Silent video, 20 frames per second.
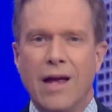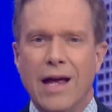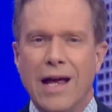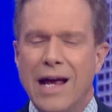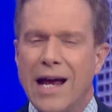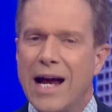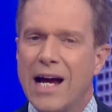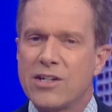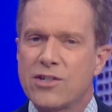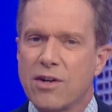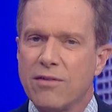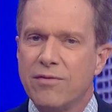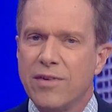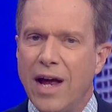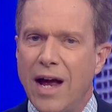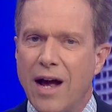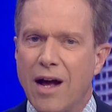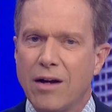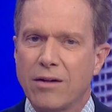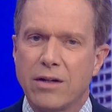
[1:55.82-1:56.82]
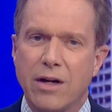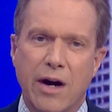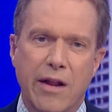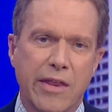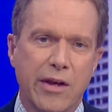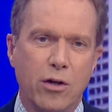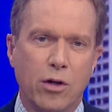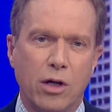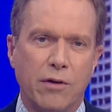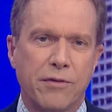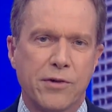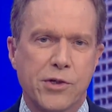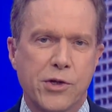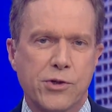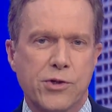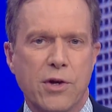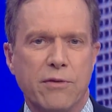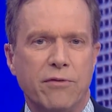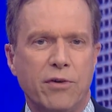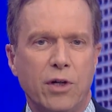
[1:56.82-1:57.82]
As of now, none of the
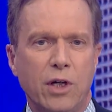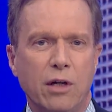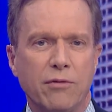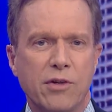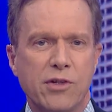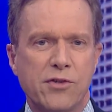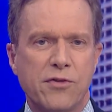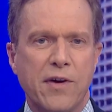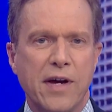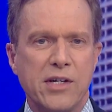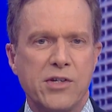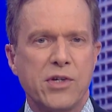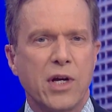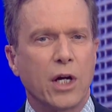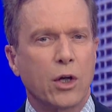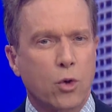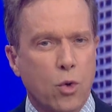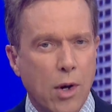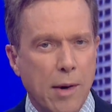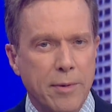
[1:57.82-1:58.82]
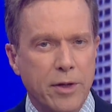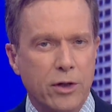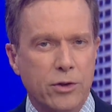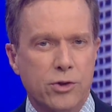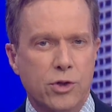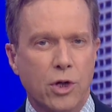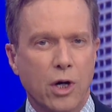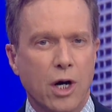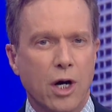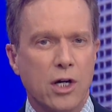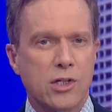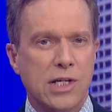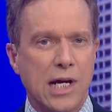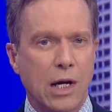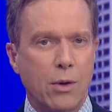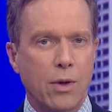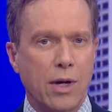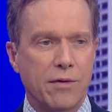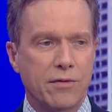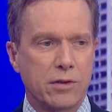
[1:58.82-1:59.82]
officers involved is facing a criminal charge.
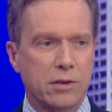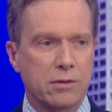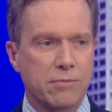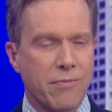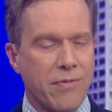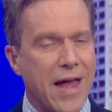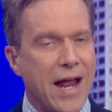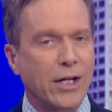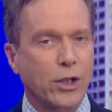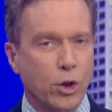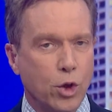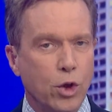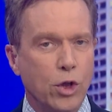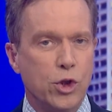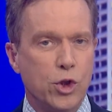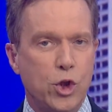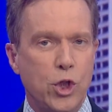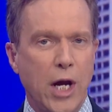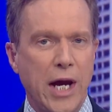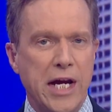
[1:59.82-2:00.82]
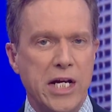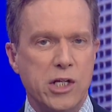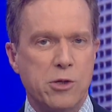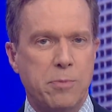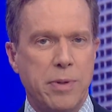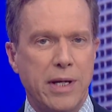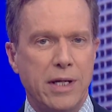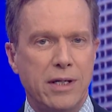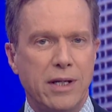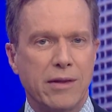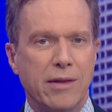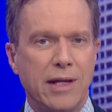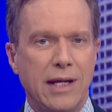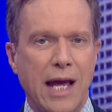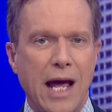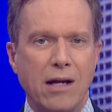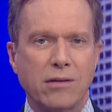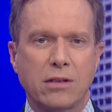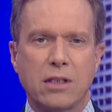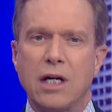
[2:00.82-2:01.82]
However, that could change pending the
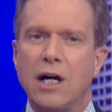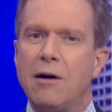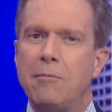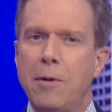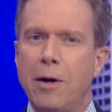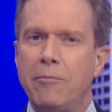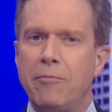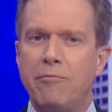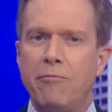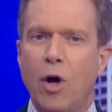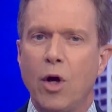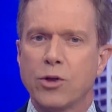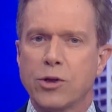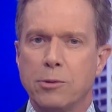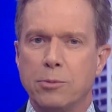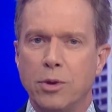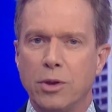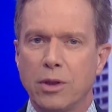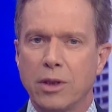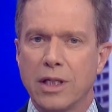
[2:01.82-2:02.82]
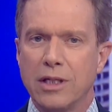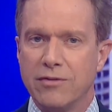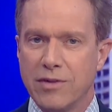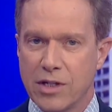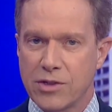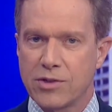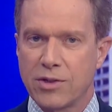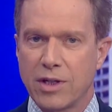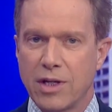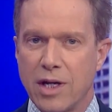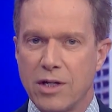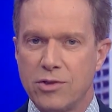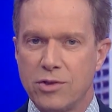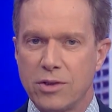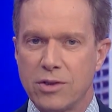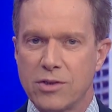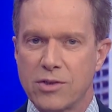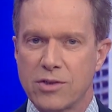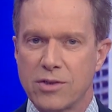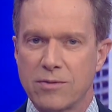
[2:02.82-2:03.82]
outcome of multiple investigations.